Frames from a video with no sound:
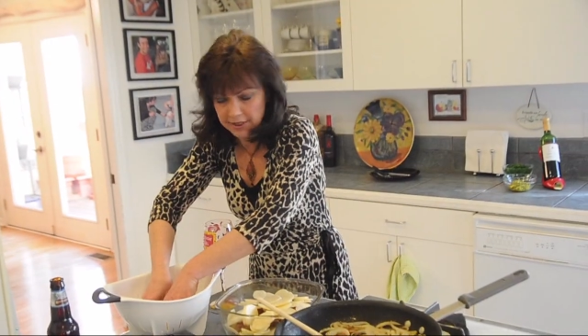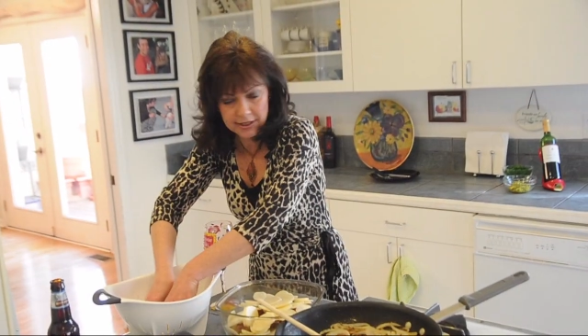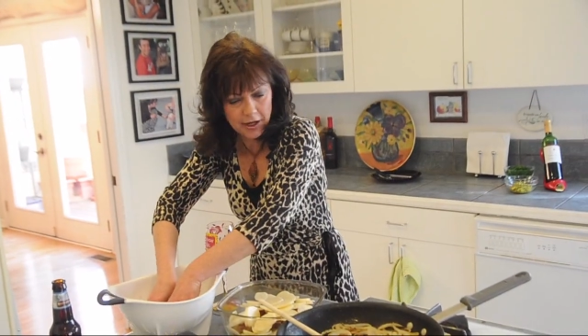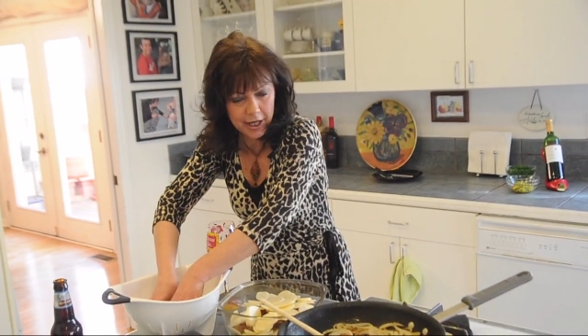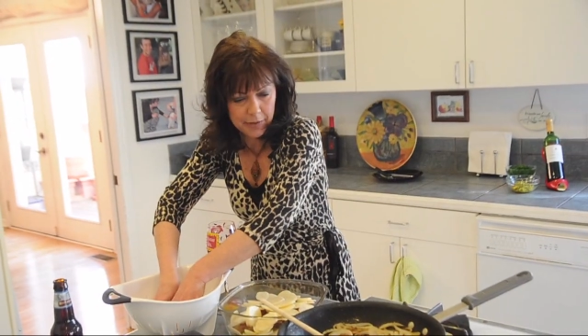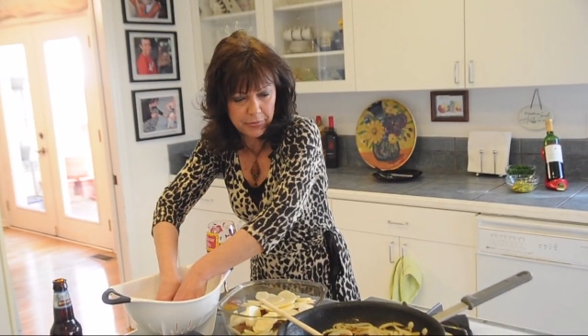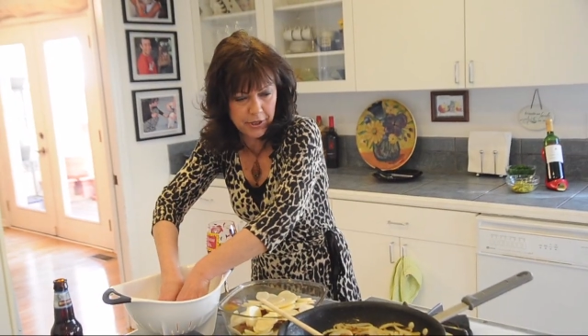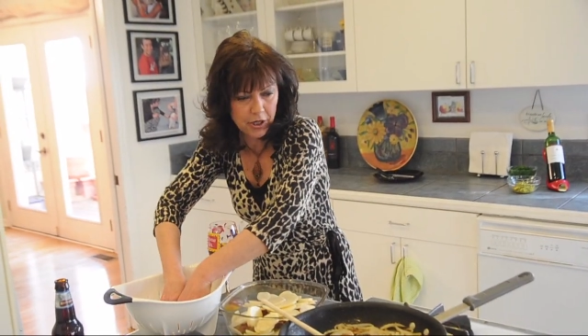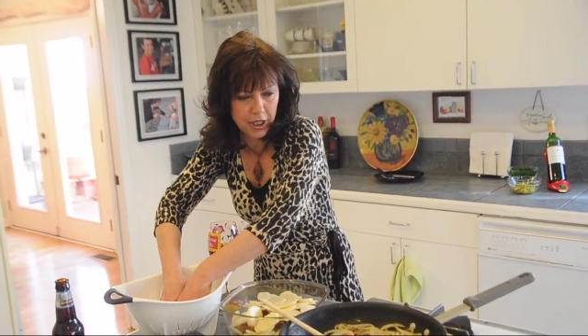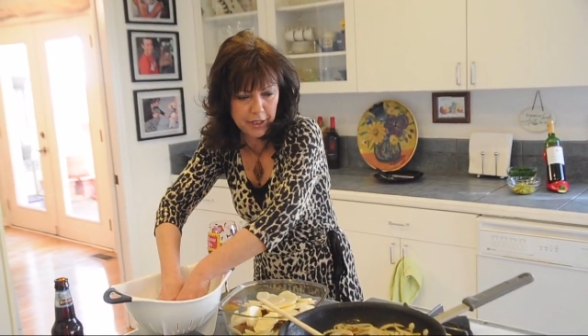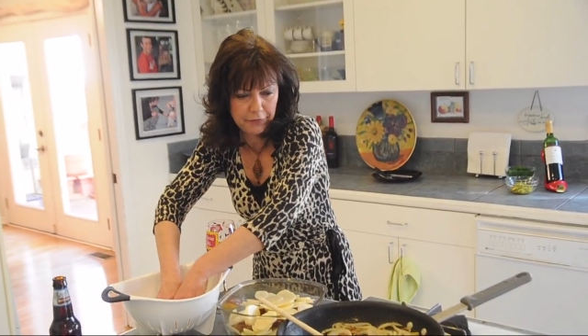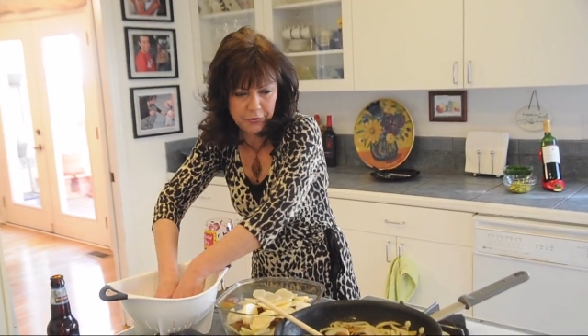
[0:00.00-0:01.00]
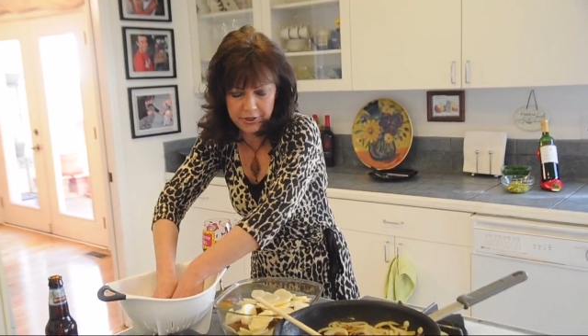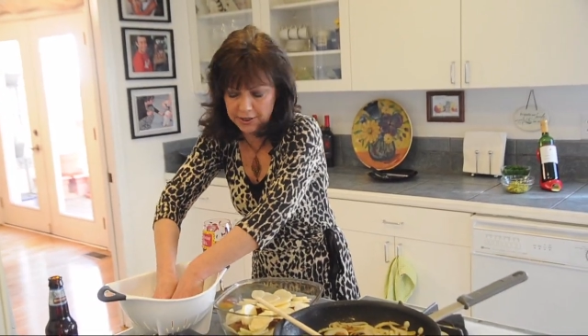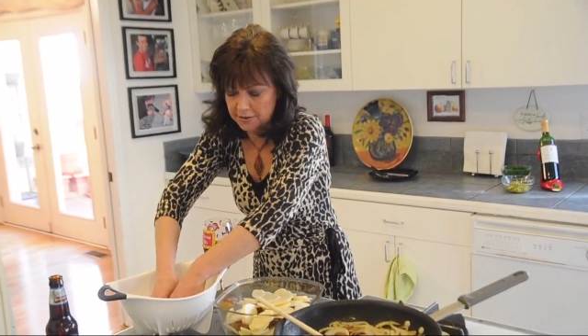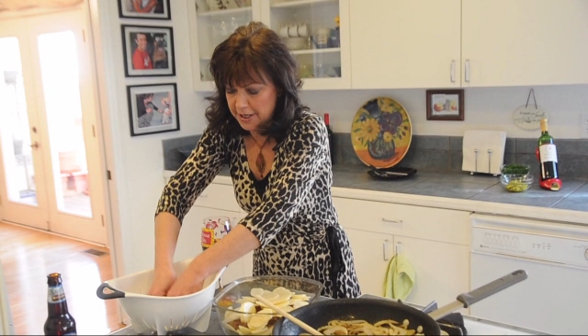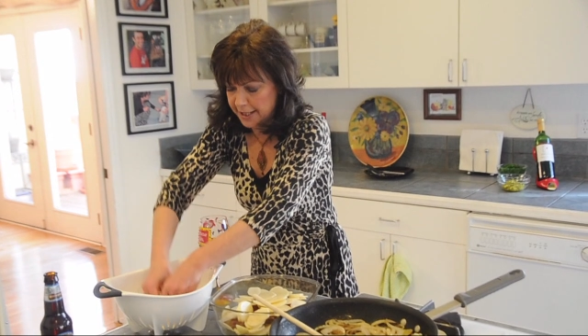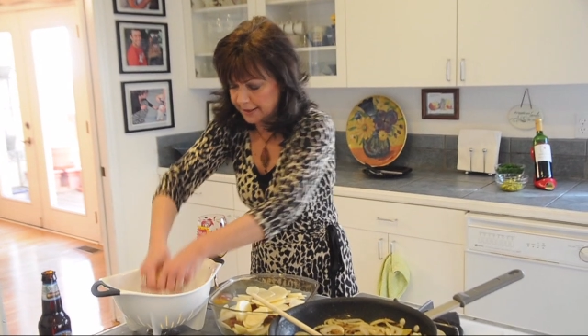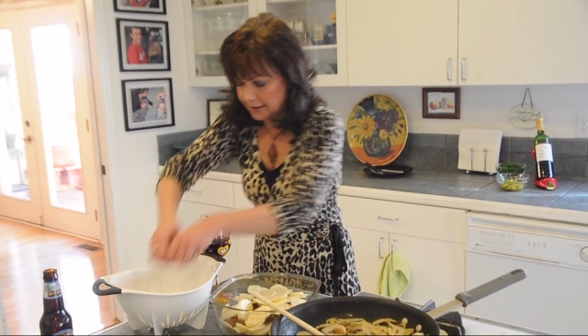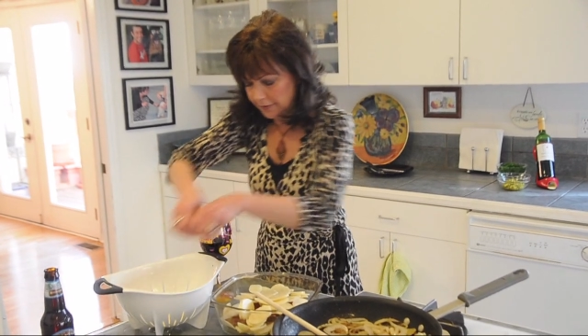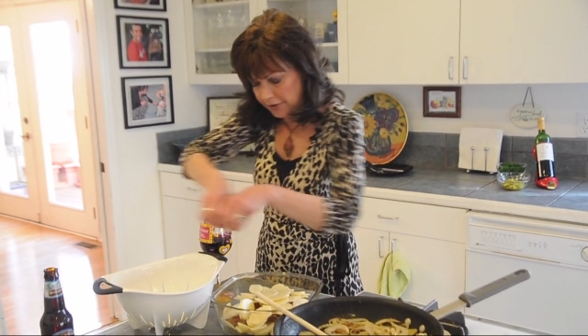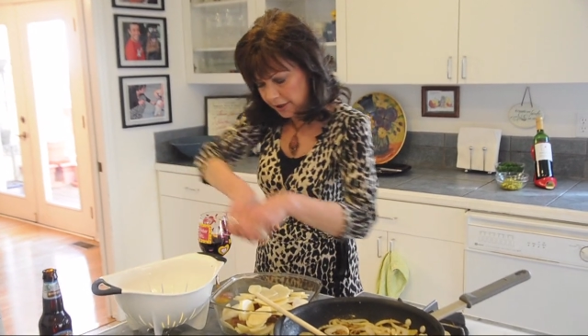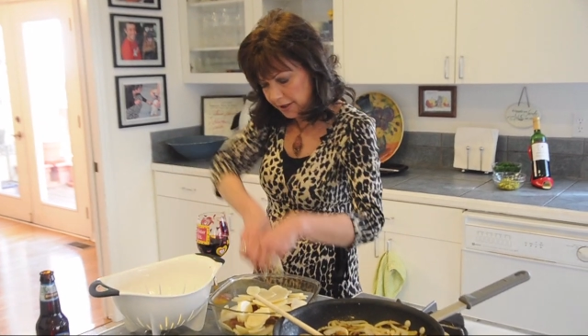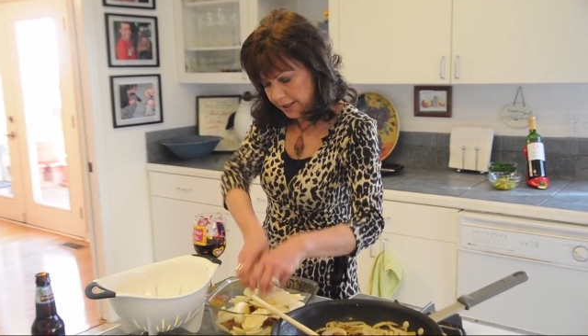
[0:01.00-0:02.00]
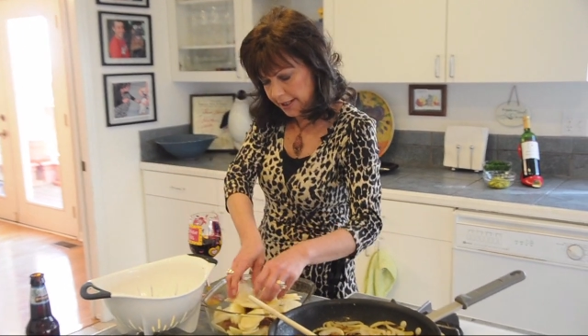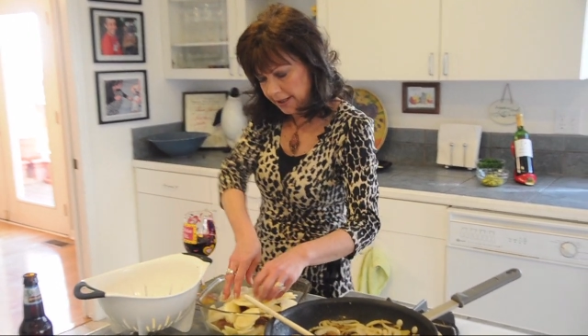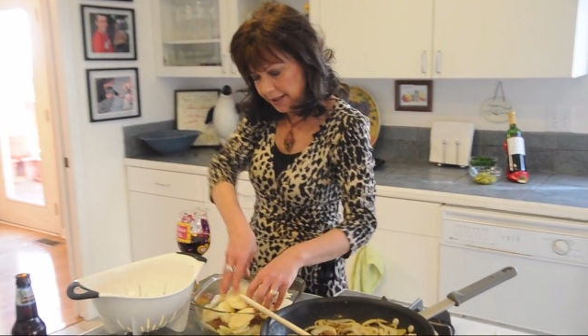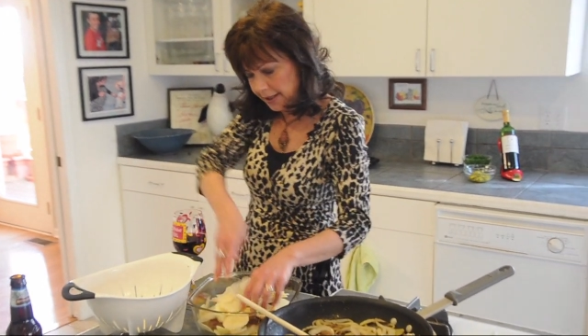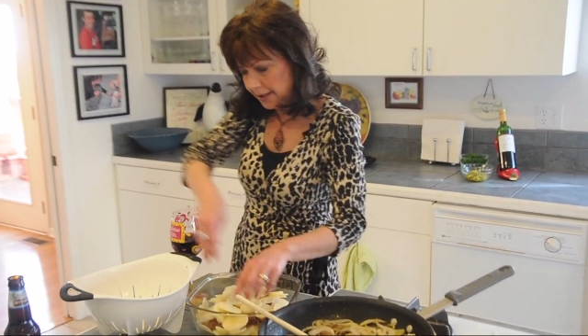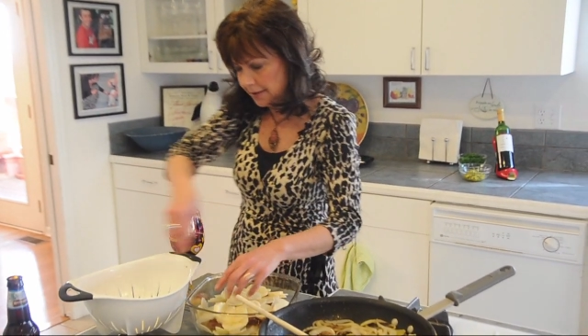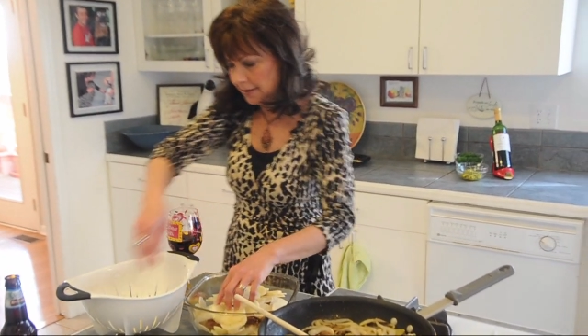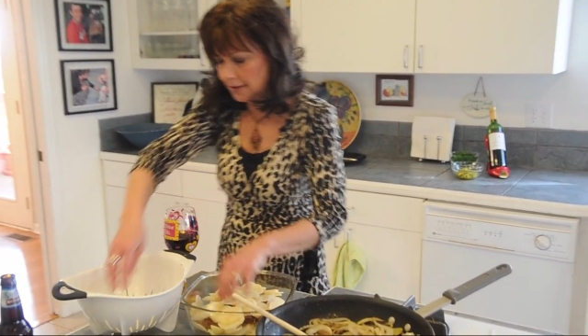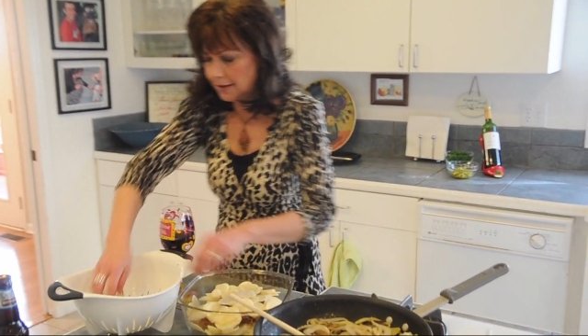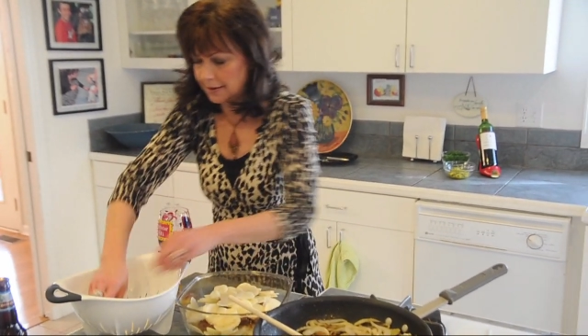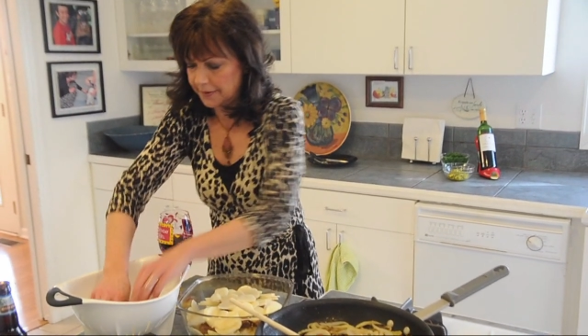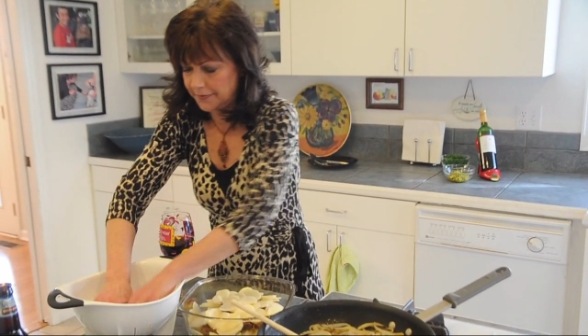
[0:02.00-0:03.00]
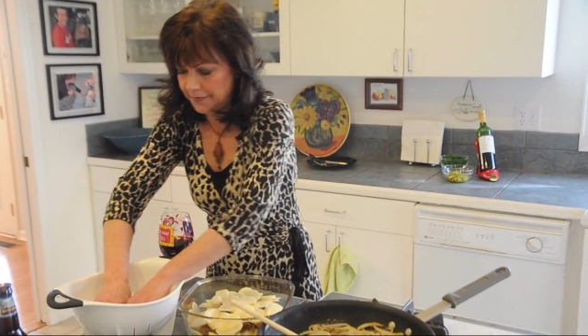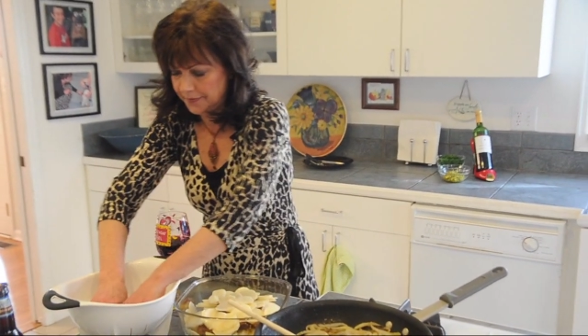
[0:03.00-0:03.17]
to top it off with the last of our onions.